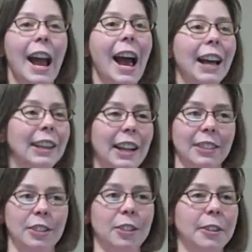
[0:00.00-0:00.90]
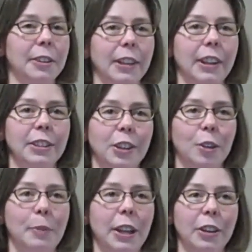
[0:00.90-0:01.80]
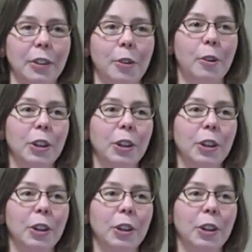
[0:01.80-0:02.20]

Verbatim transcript: add an external link to your menu or